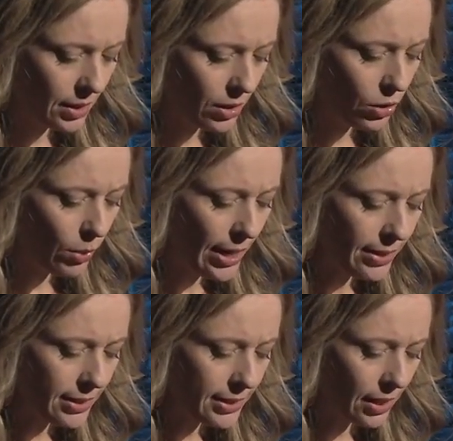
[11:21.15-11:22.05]
The way
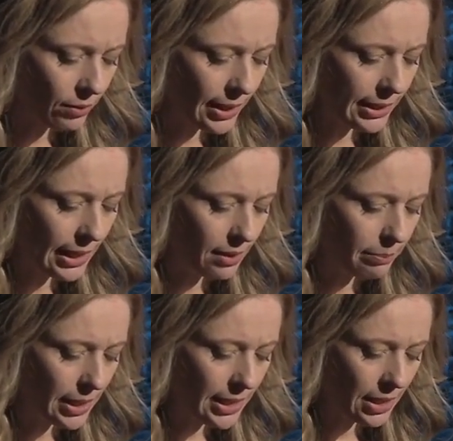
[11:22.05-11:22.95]
things are right now,
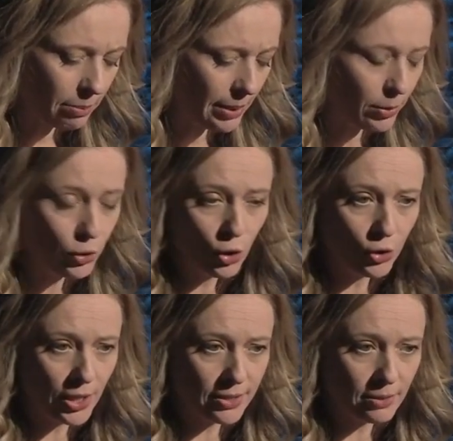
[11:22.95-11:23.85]
many young people
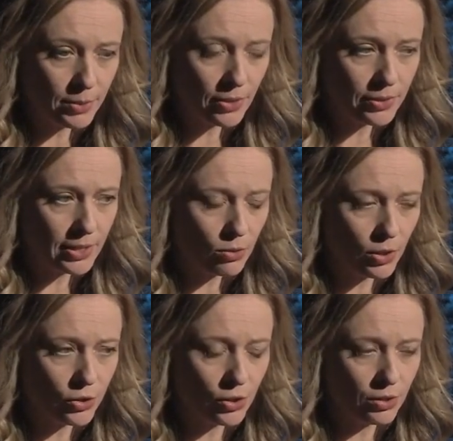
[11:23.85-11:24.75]
don't ask themselves this
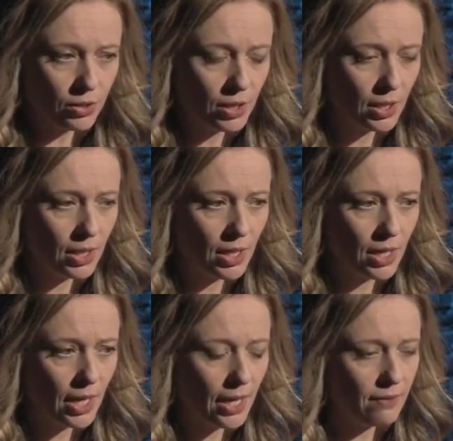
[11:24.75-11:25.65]
question.
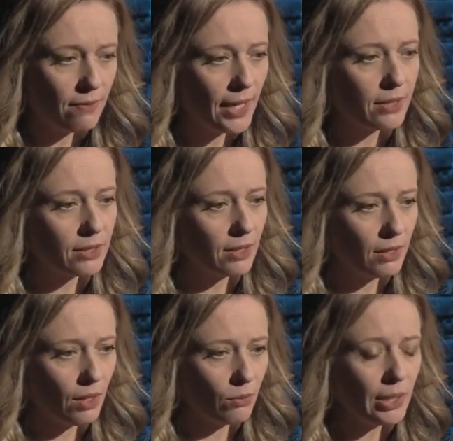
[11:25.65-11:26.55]
And in fact,
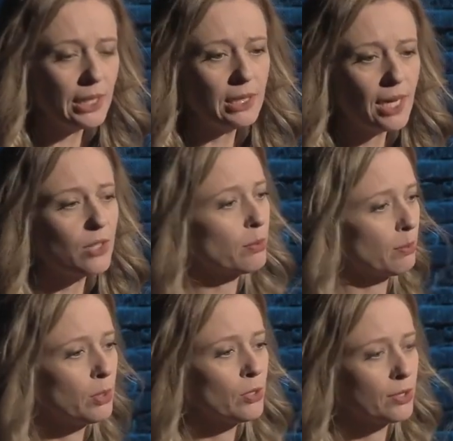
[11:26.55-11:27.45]
a really large
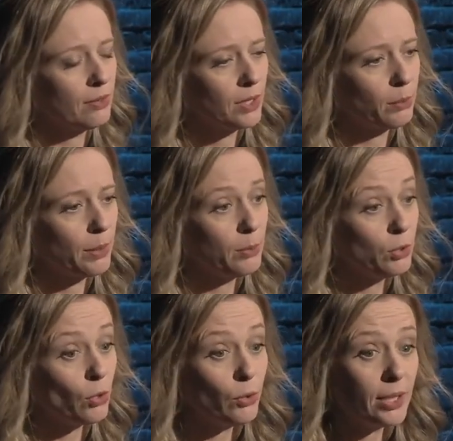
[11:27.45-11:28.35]
proportion of young people
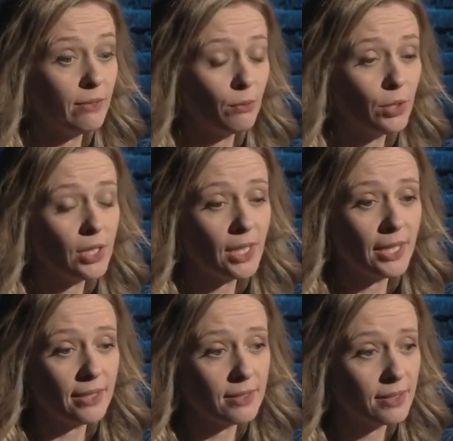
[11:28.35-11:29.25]
don't even
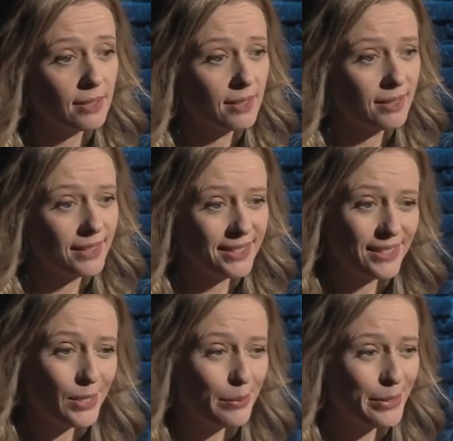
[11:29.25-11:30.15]
realize that it's
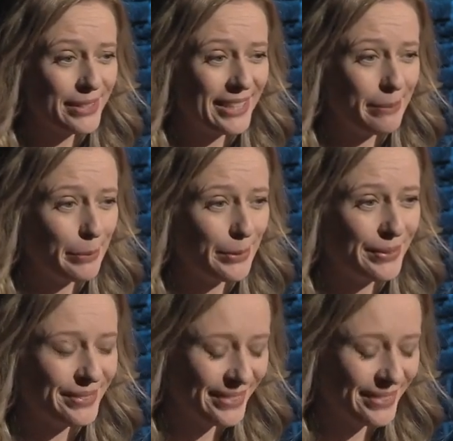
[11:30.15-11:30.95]
an option anymore.